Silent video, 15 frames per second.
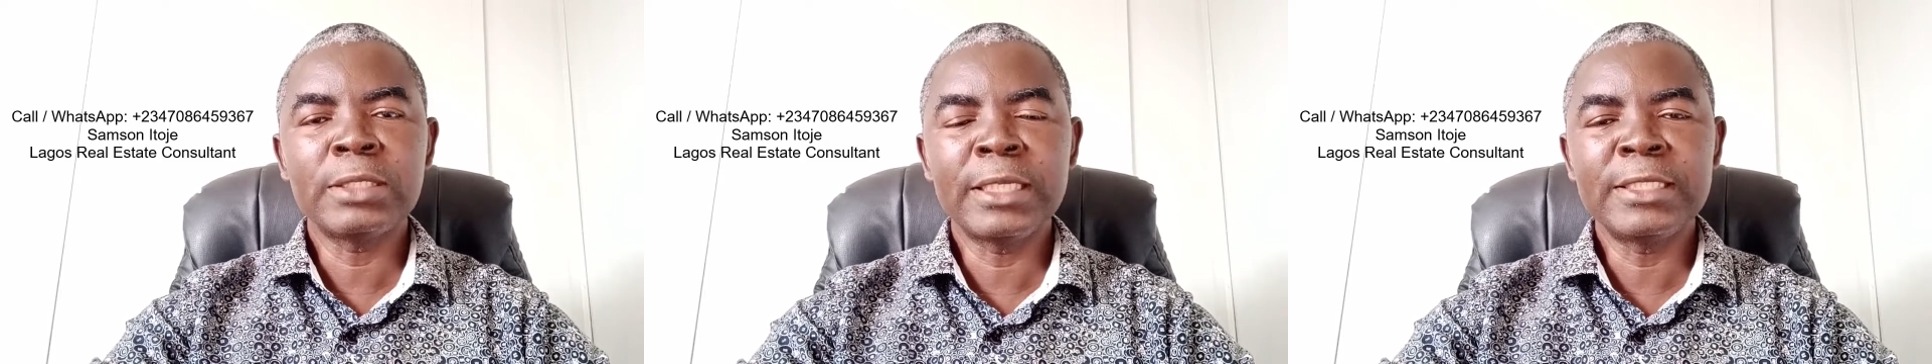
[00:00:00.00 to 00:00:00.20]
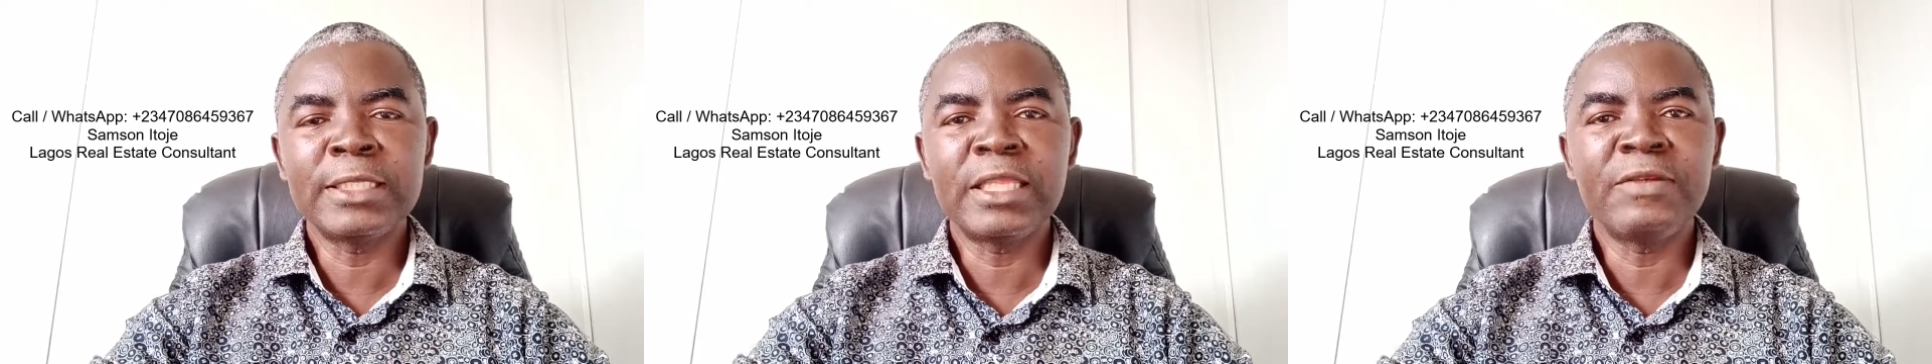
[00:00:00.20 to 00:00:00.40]

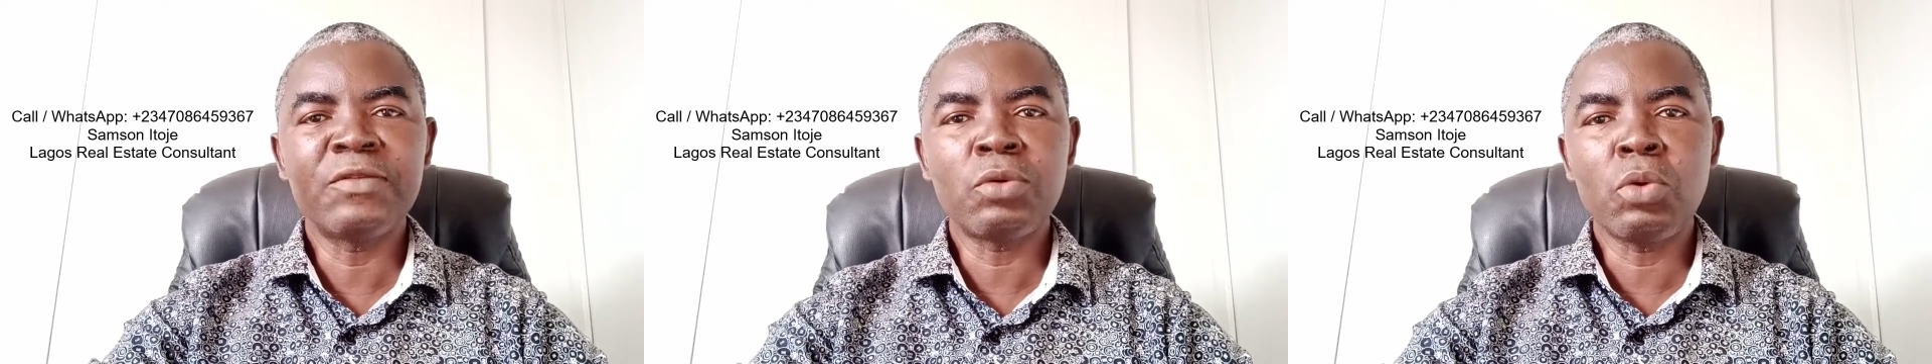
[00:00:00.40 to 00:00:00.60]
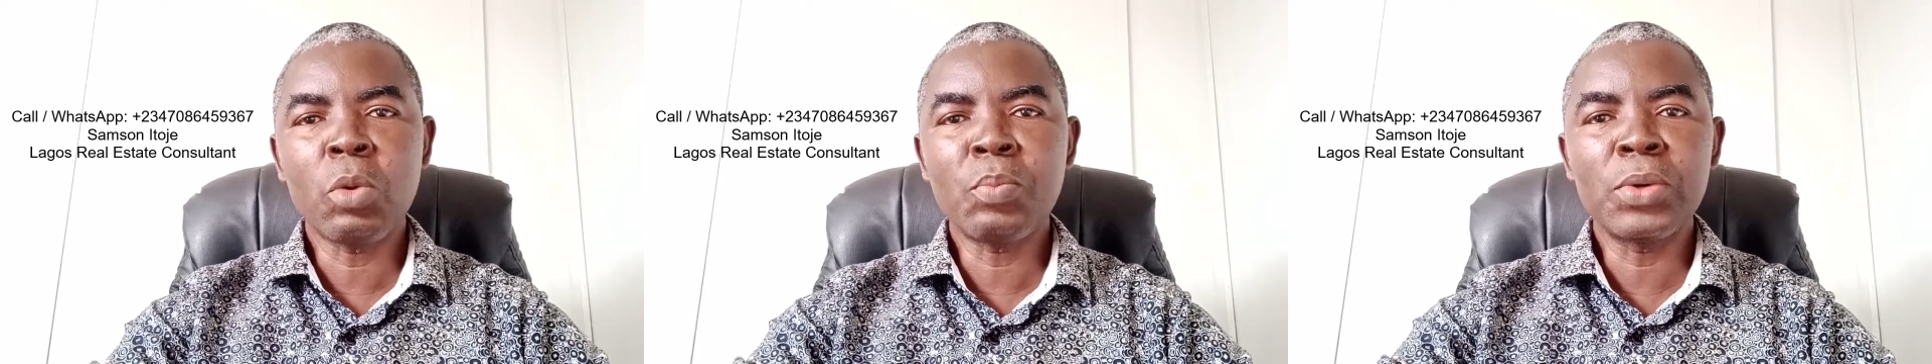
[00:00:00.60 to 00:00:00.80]
anything
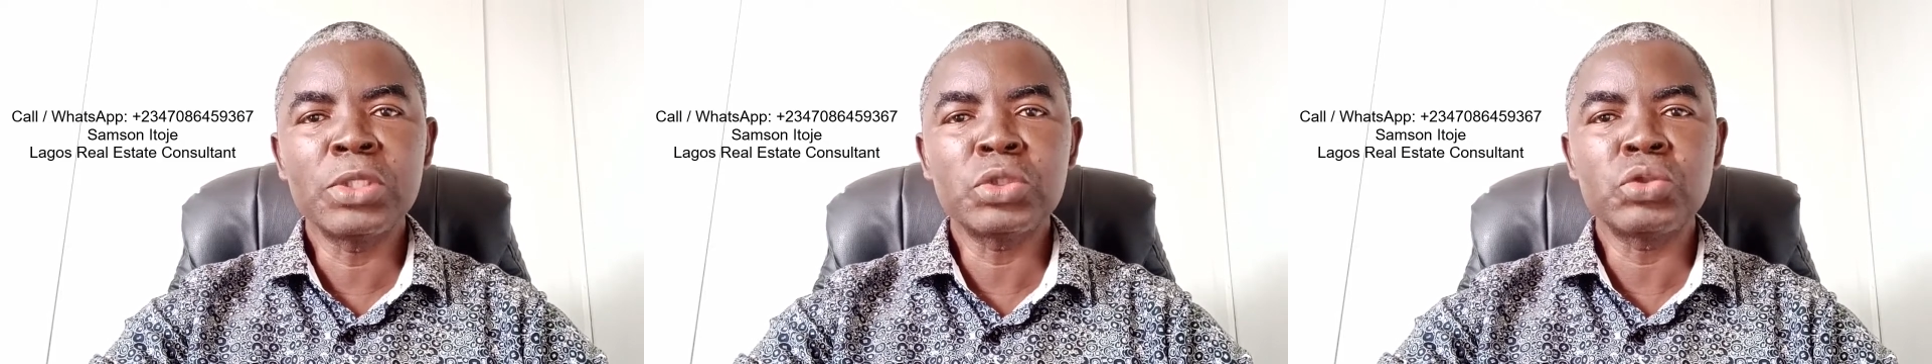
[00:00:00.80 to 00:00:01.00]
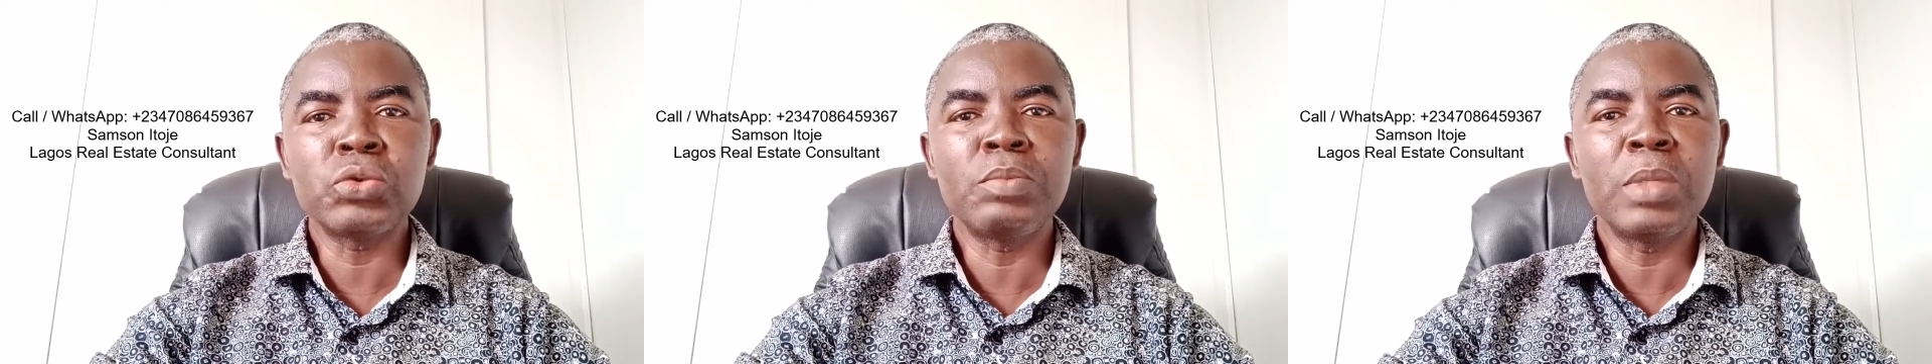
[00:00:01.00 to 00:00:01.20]
from
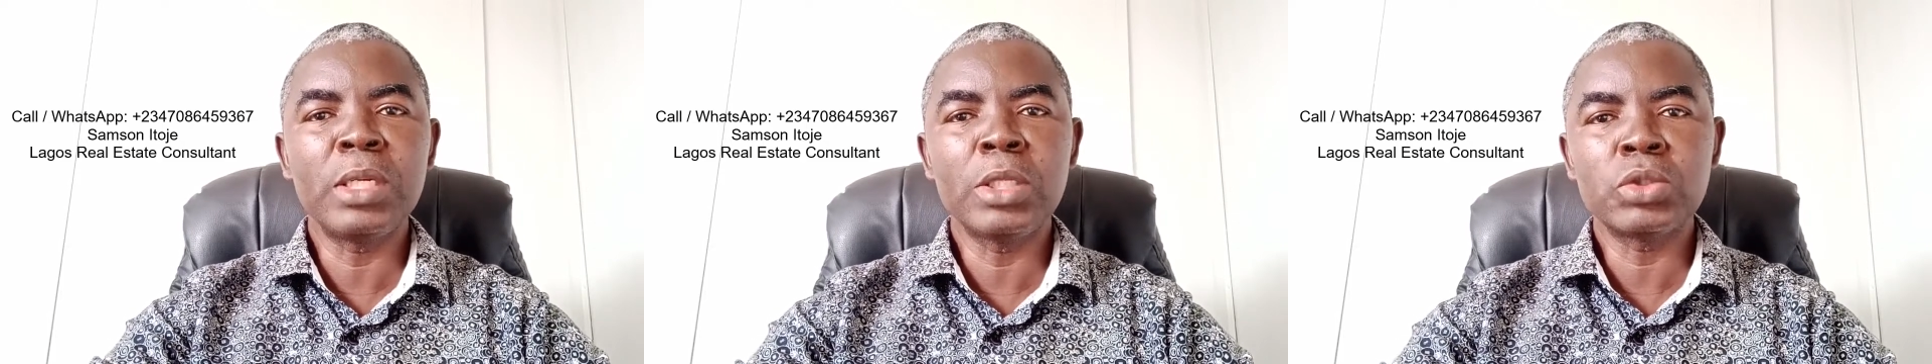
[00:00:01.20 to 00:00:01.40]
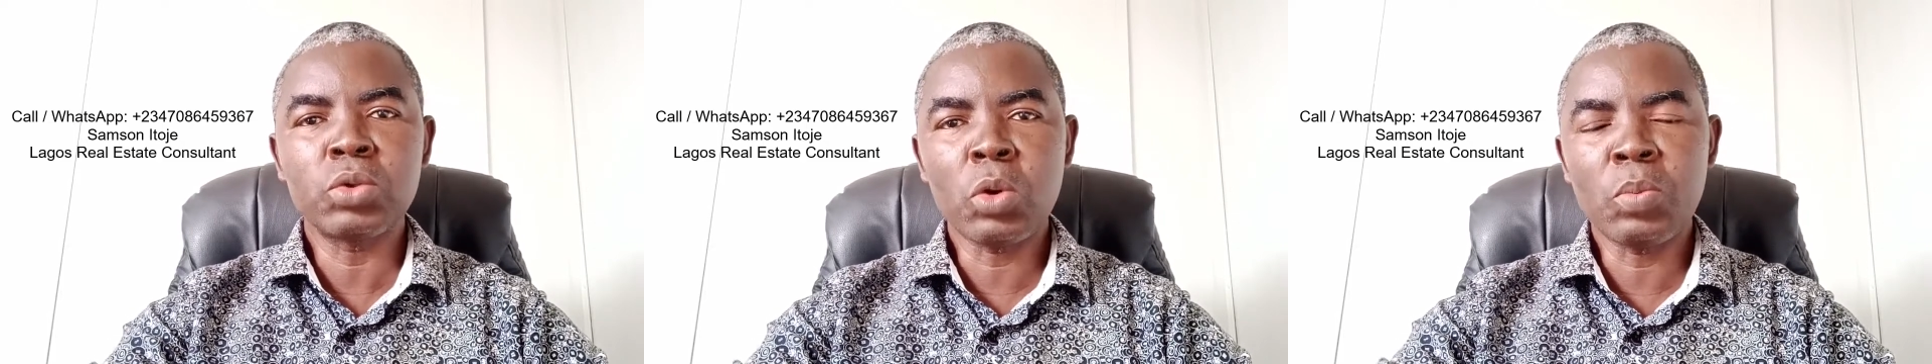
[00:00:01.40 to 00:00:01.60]
1.2
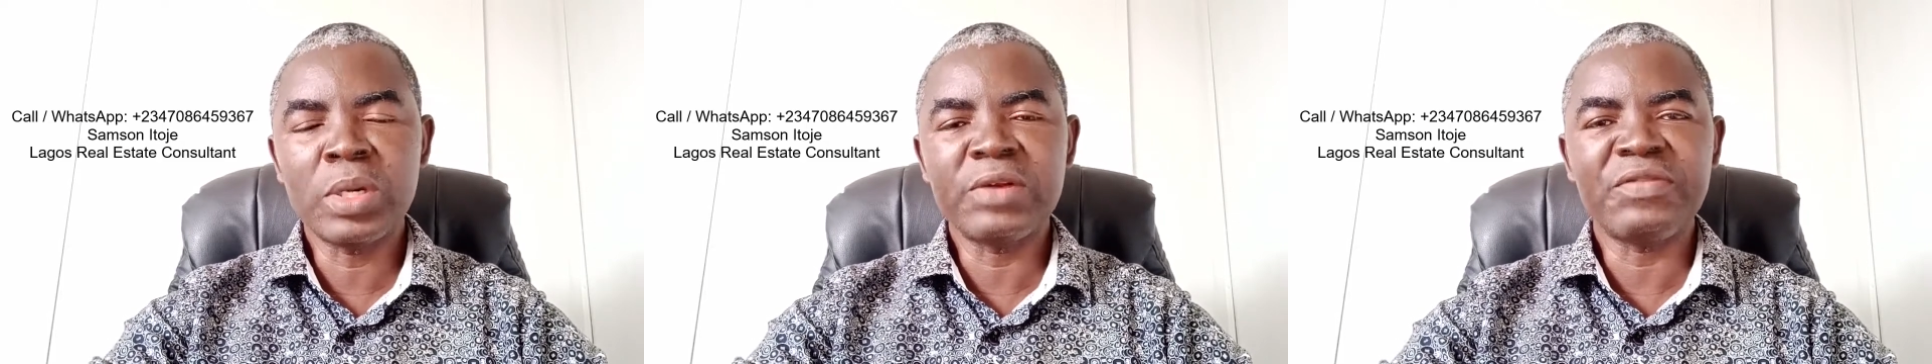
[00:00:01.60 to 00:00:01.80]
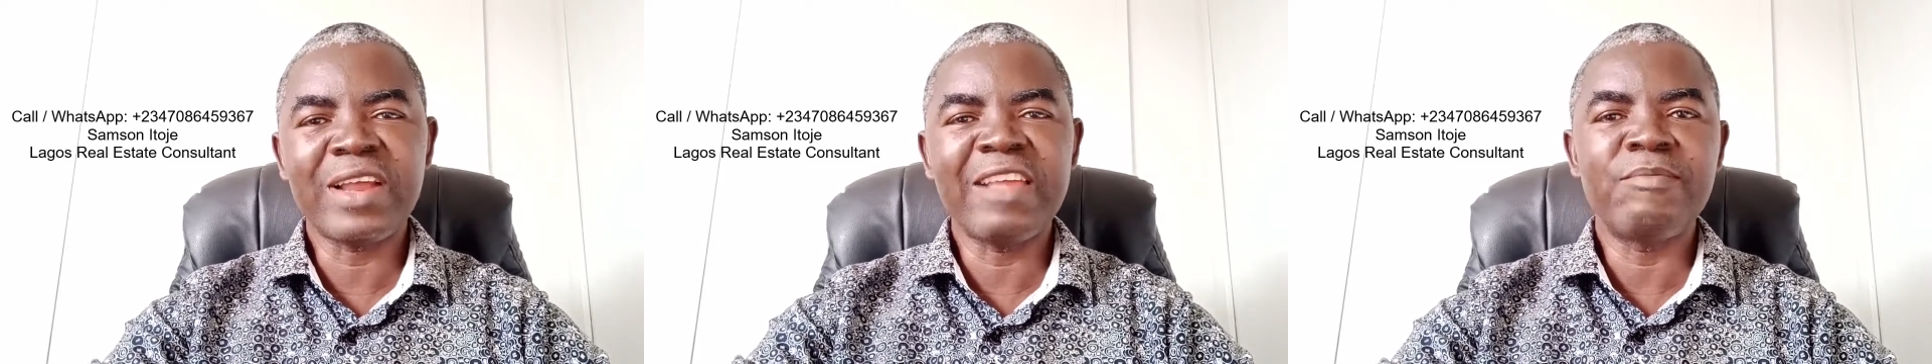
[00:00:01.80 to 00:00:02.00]
million to
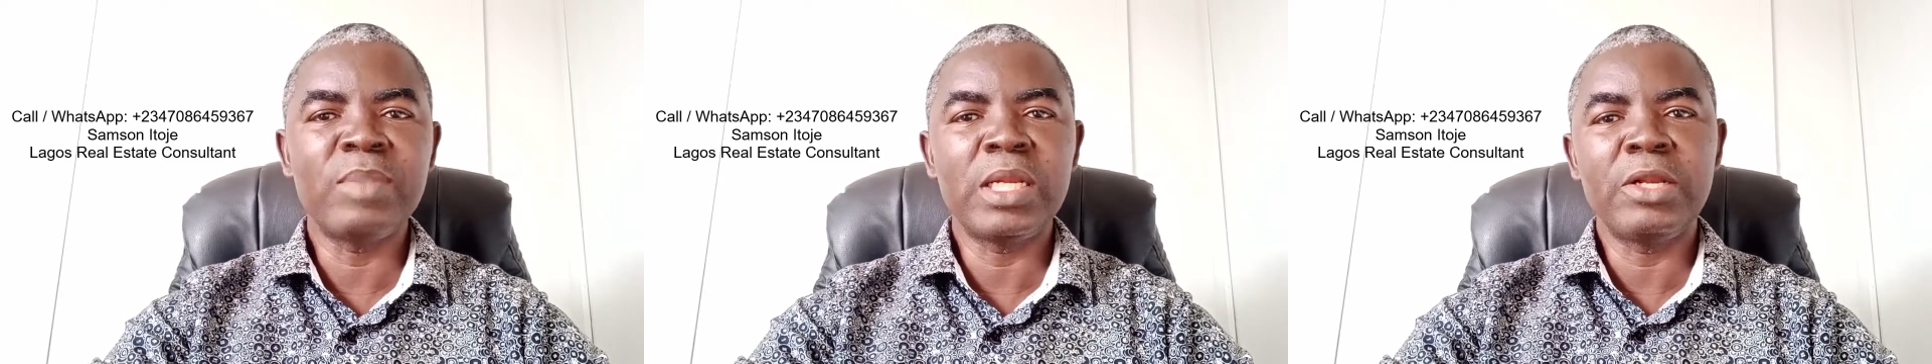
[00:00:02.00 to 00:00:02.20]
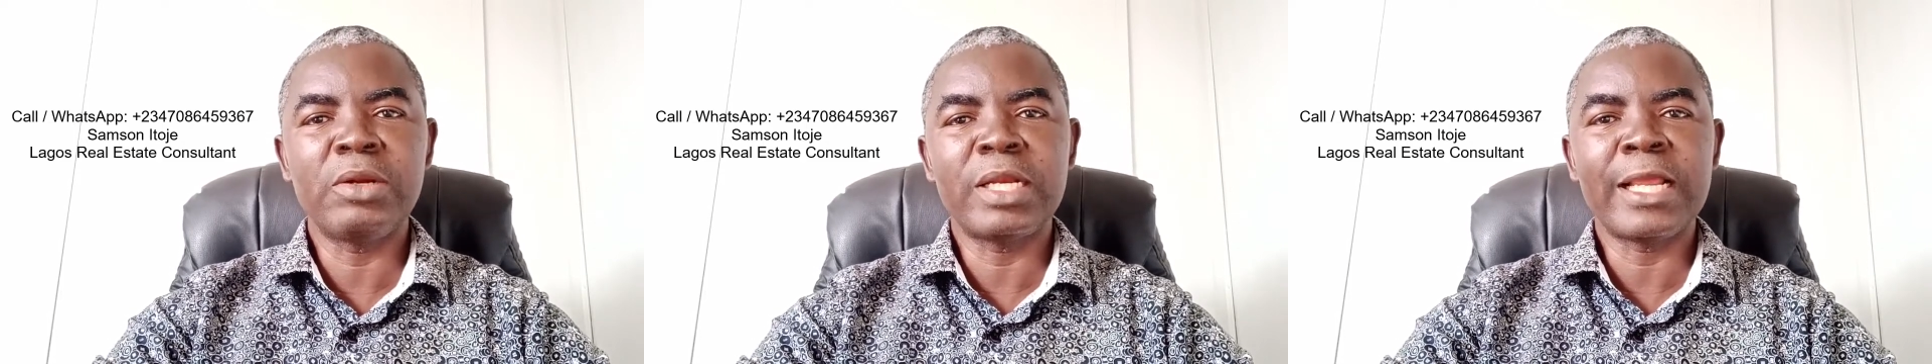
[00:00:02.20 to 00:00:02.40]
1.5
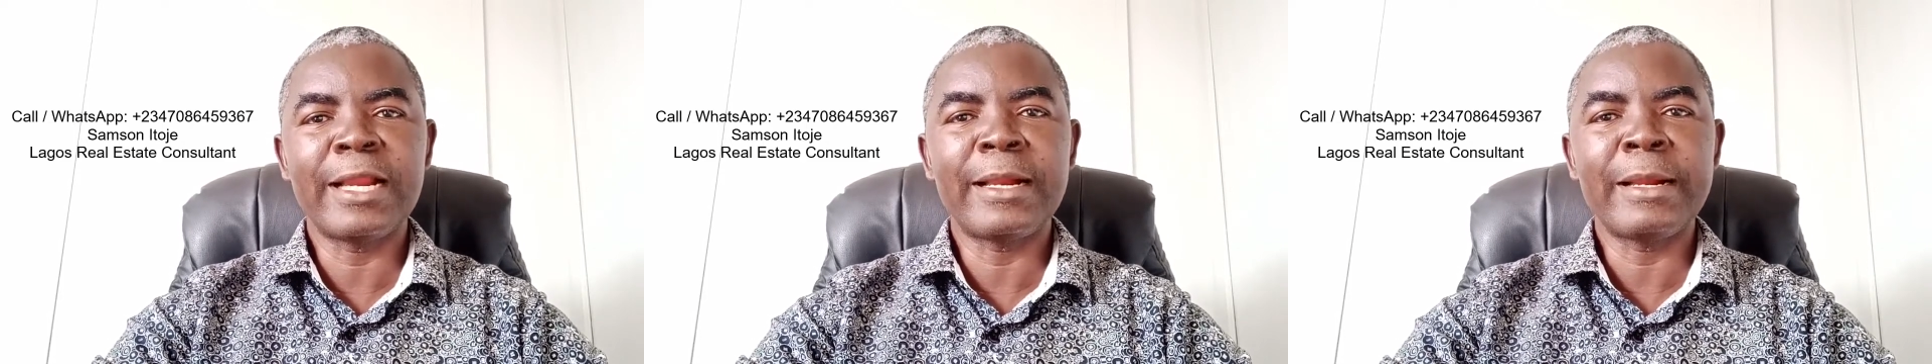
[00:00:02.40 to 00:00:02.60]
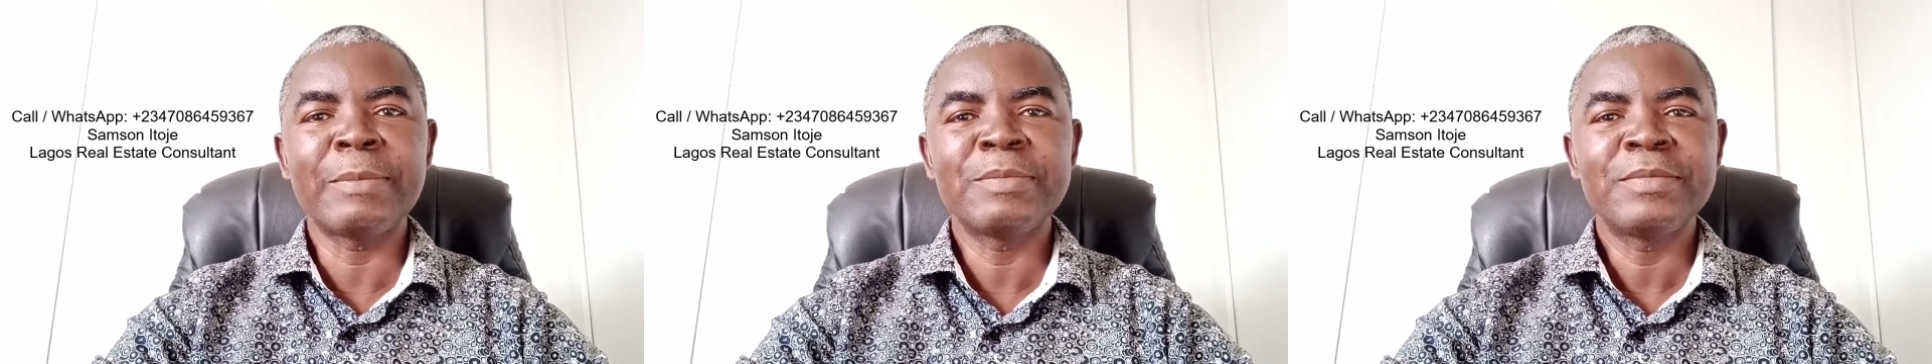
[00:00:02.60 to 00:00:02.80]
million naira.